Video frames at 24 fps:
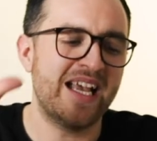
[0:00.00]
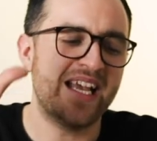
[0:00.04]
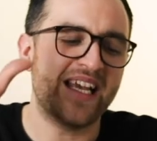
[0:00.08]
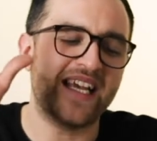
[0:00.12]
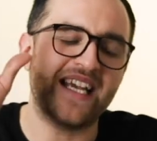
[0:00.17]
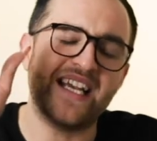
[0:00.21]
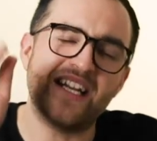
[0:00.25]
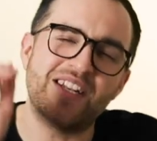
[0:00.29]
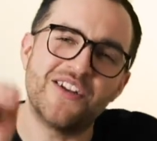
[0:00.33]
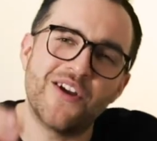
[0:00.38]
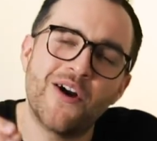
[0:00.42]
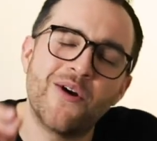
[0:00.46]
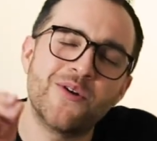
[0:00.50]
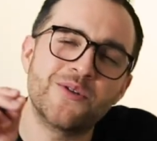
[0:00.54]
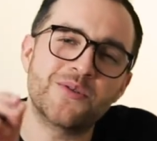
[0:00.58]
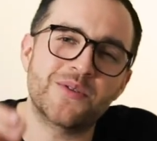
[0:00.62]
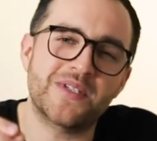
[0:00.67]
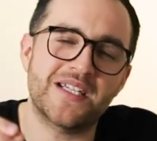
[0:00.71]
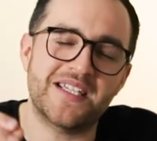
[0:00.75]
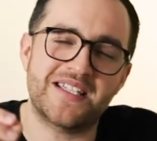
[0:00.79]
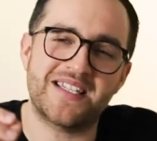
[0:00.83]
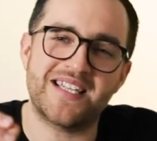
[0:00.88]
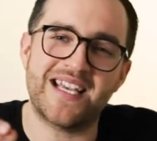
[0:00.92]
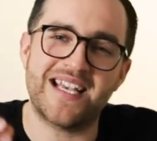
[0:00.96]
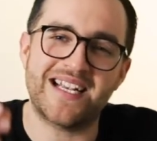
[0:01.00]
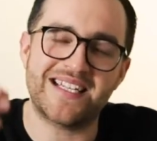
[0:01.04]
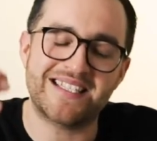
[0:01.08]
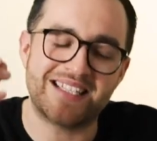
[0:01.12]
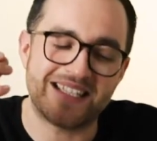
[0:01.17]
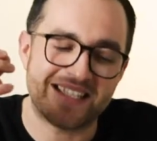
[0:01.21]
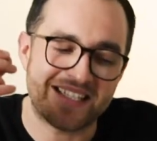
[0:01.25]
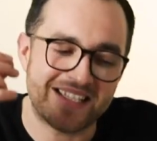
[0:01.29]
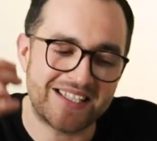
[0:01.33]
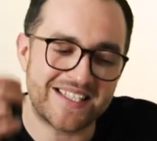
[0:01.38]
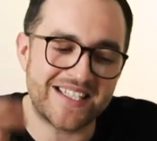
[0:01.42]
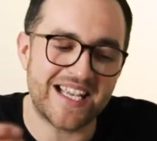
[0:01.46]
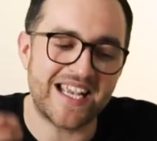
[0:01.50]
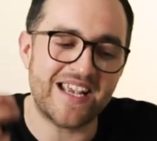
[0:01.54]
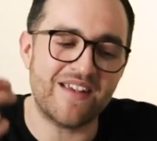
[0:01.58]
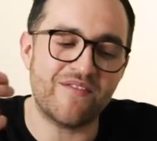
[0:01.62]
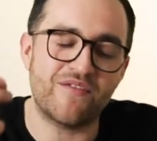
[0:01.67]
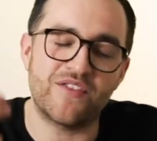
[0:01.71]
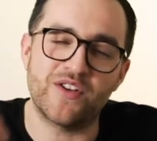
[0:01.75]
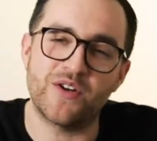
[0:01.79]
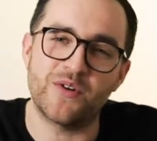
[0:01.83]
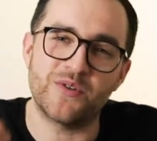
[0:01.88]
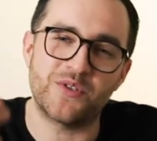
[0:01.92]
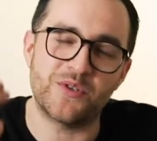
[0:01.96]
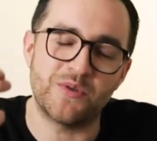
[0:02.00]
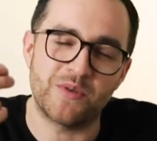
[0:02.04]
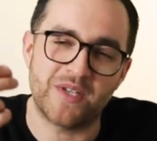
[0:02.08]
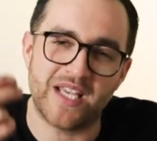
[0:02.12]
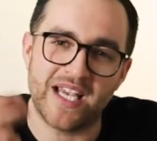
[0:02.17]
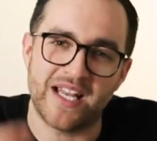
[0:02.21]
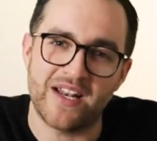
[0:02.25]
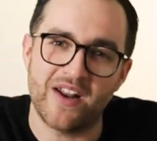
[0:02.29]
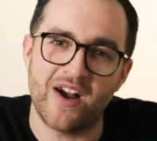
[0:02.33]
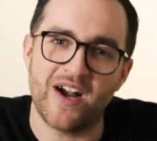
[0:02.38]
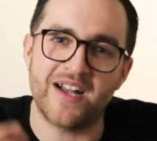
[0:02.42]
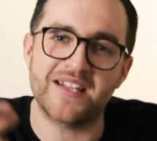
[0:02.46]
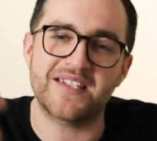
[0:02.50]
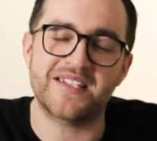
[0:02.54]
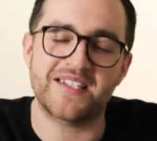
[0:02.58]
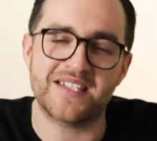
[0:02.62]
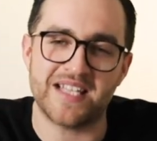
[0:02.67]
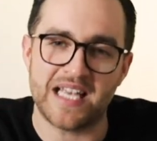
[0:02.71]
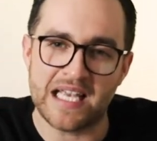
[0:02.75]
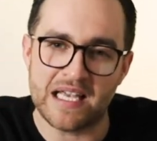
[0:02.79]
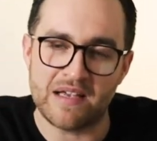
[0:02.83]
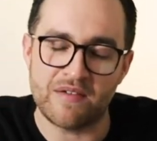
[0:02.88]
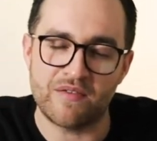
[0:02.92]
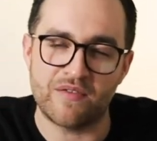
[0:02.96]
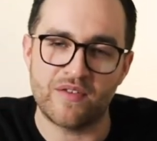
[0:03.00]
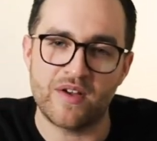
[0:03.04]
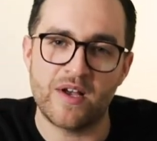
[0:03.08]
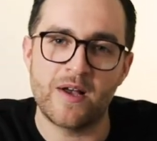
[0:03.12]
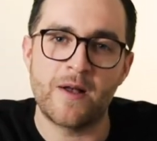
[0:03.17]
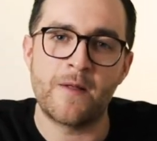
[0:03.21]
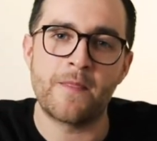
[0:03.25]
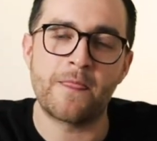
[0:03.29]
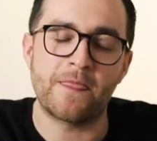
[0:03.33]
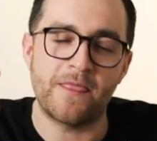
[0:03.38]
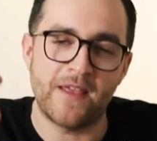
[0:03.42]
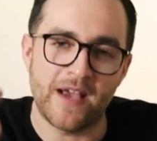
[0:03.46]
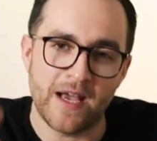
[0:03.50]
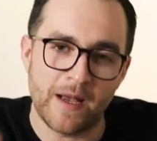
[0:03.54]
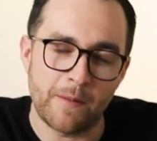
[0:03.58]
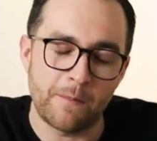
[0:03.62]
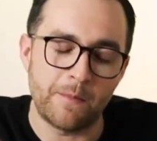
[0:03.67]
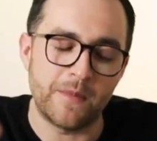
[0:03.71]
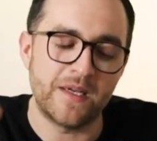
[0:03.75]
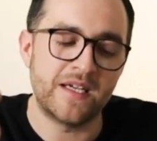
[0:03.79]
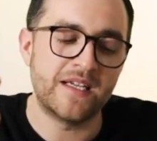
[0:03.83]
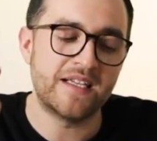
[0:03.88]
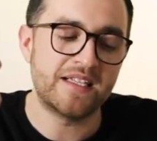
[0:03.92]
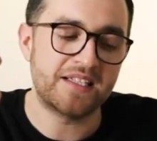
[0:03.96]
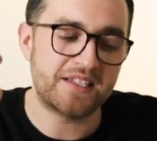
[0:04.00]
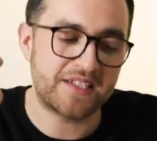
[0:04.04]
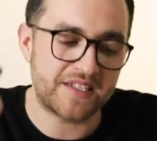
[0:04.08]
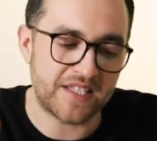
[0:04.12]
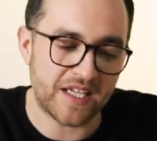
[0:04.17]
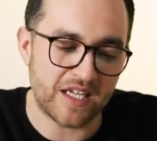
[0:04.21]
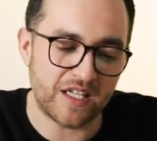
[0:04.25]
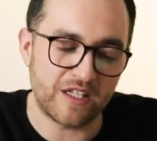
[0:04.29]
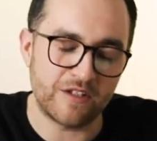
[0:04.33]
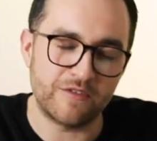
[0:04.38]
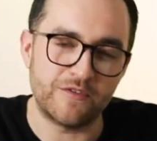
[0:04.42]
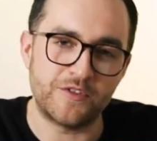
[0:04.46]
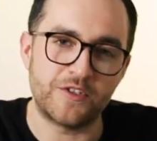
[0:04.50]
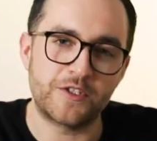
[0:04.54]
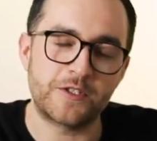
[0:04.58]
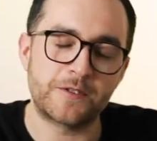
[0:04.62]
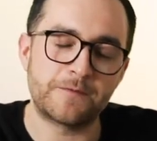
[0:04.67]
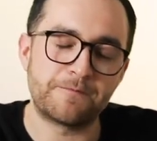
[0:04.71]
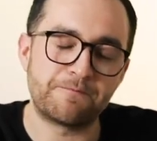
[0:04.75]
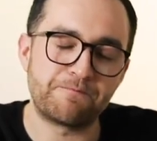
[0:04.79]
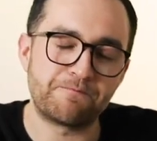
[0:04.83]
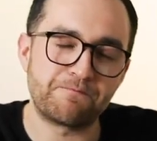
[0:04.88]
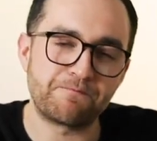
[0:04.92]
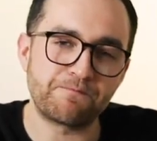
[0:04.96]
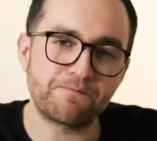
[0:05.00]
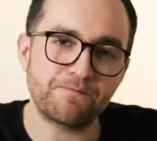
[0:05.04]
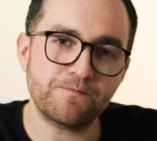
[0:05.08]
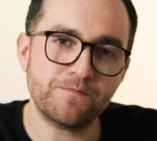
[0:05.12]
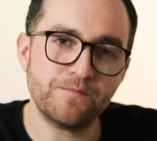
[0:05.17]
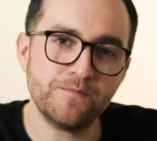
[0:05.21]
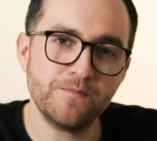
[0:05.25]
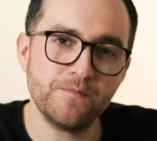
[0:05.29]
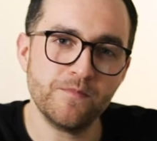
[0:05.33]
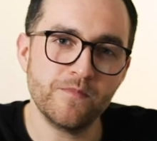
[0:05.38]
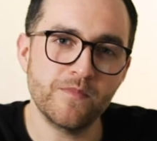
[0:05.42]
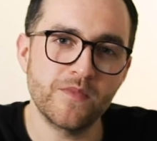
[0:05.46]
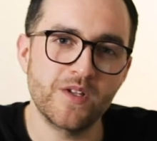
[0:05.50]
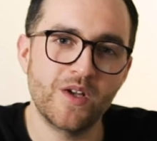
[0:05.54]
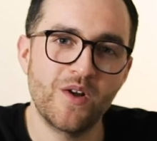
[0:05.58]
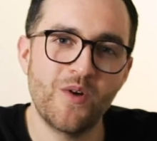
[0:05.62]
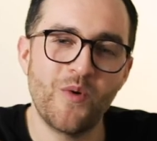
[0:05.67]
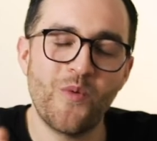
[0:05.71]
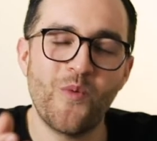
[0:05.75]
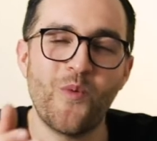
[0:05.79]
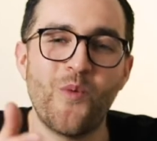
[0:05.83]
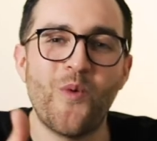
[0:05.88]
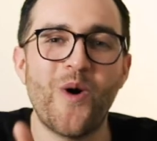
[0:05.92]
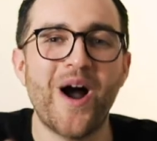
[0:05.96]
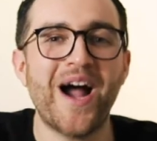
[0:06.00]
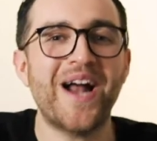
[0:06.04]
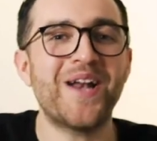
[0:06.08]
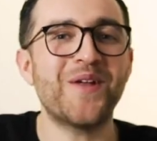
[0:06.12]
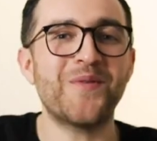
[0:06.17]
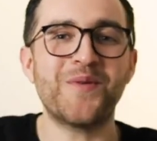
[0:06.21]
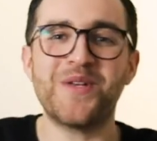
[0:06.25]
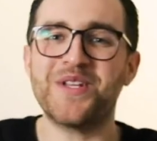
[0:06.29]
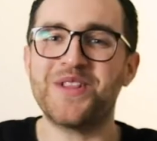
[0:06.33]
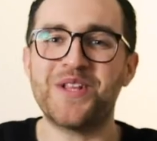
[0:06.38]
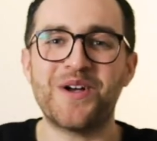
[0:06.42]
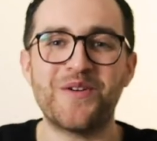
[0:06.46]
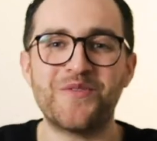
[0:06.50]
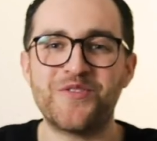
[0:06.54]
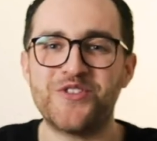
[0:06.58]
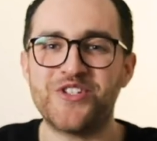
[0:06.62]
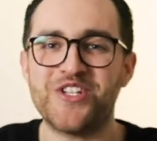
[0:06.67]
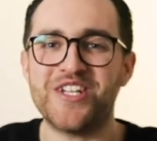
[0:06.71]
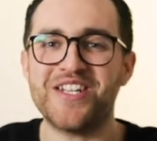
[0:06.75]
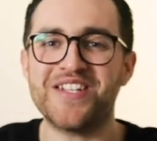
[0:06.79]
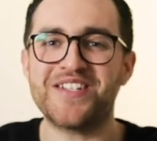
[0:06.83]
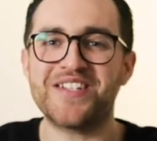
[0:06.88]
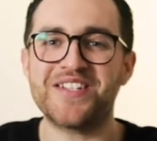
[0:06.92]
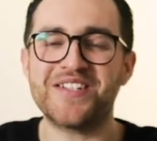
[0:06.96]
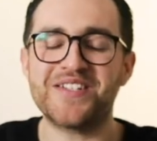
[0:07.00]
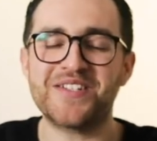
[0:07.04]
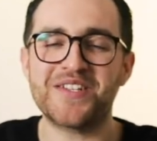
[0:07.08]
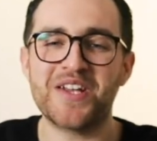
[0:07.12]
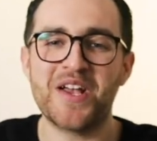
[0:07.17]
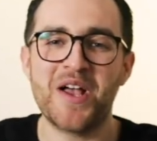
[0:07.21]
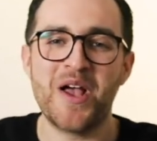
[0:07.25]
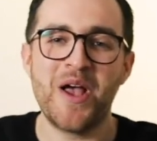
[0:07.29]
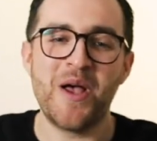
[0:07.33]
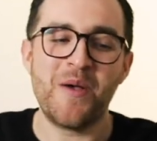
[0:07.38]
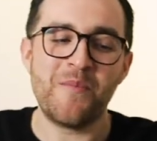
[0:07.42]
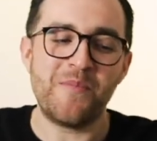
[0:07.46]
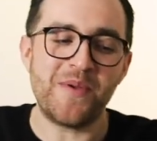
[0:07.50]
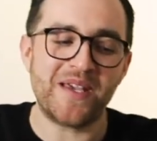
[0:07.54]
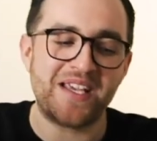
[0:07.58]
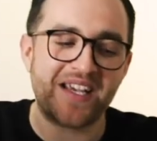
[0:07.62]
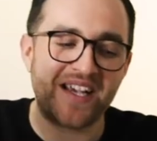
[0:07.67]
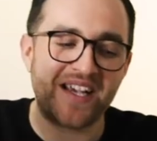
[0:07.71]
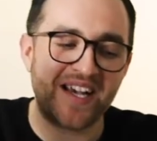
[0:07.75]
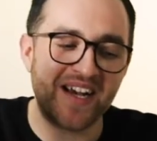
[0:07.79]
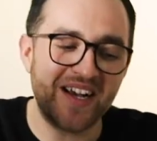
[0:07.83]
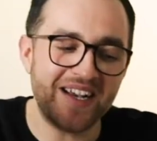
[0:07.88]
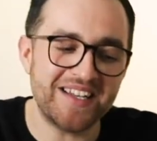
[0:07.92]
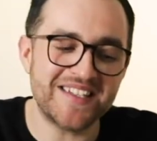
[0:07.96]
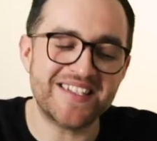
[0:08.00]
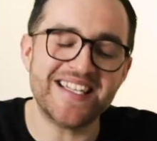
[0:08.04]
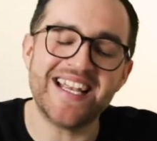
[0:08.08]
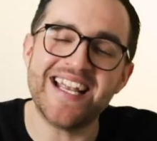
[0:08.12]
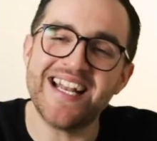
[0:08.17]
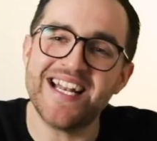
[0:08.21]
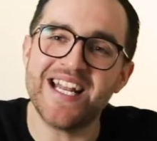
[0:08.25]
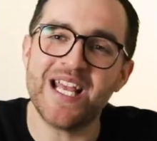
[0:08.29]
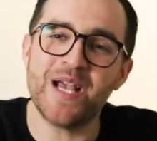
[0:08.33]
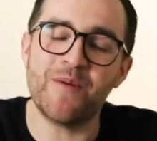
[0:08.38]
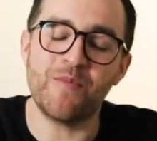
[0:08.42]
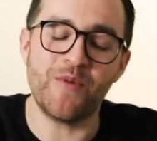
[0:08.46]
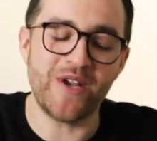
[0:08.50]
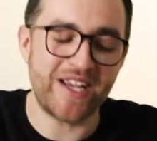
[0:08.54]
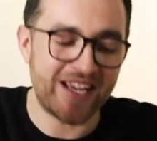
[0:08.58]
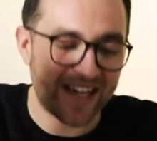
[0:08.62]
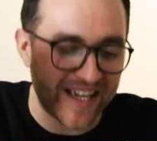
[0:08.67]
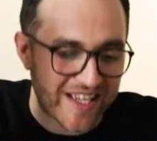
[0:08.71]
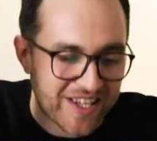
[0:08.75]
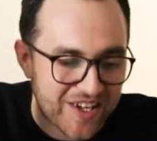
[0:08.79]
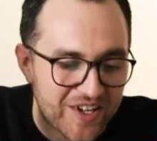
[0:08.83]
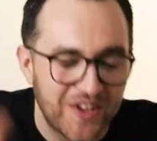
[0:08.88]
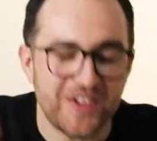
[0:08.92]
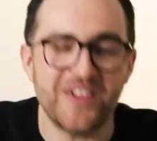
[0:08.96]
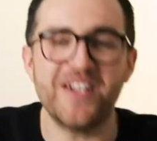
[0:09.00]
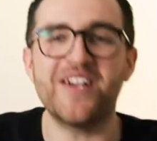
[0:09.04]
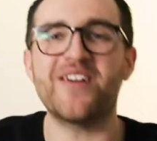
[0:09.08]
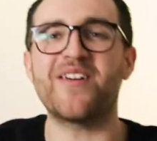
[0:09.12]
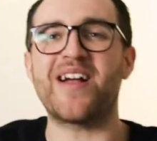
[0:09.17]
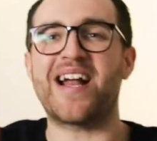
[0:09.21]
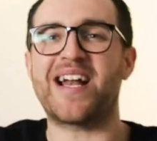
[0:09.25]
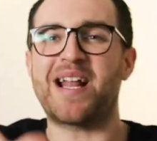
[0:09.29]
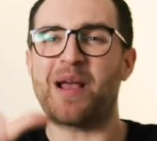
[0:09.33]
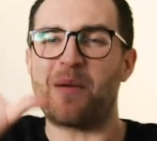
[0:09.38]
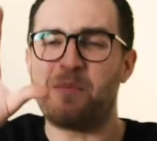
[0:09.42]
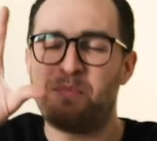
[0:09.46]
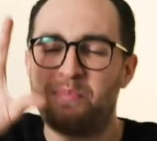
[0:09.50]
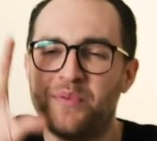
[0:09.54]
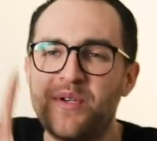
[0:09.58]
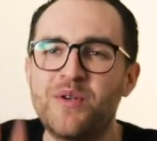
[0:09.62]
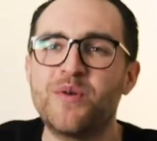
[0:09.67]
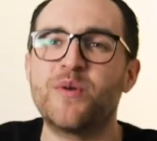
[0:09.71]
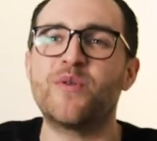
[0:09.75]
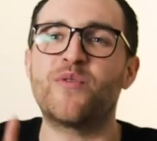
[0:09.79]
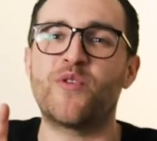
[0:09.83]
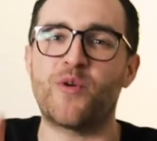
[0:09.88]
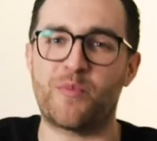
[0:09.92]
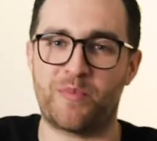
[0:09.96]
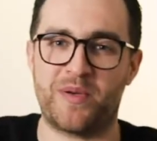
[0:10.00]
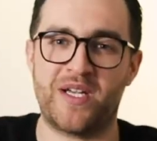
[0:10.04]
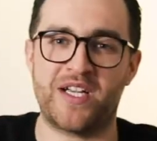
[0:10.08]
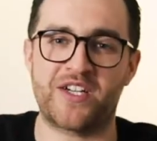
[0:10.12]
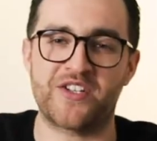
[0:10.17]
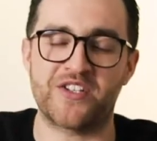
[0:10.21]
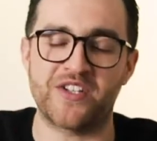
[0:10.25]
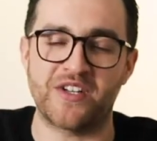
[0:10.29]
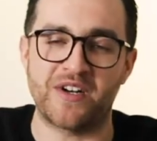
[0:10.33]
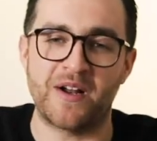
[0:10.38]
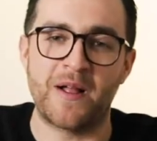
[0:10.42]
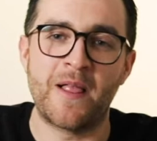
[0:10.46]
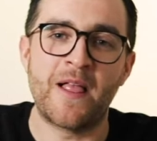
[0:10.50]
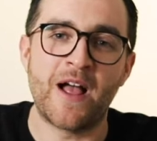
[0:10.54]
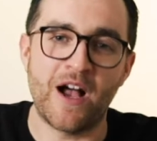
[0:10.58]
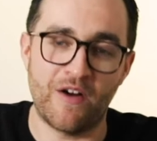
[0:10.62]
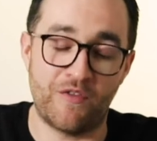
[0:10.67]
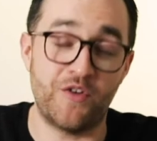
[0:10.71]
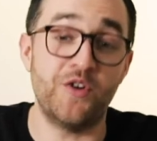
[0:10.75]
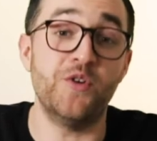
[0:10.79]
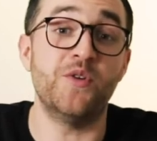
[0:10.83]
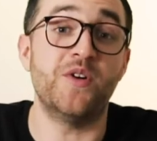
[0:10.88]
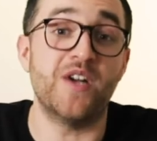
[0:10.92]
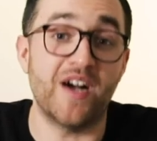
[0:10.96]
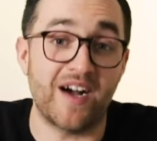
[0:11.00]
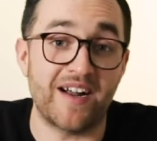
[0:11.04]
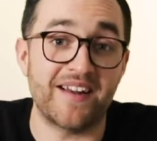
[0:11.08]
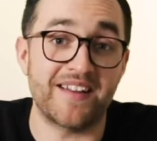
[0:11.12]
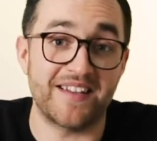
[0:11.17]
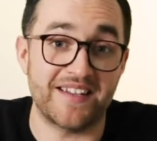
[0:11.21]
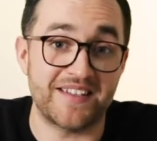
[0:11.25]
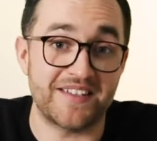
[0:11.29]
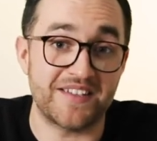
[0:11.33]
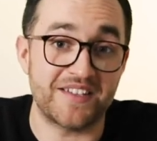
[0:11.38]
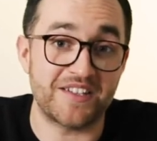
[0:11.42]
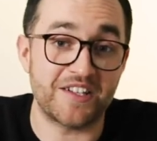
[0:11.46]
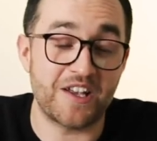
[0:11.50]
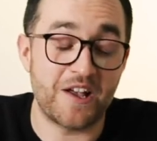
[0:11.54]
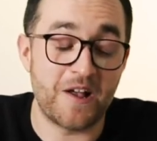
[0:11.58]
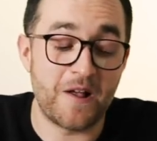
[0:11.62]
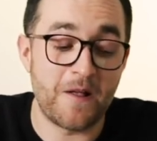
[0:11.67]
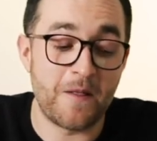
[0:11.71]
He knows what it takes to save those who cannot save themselves. Why do we love Jesus? Because in him we get a clear and a beautiful picture of who God is.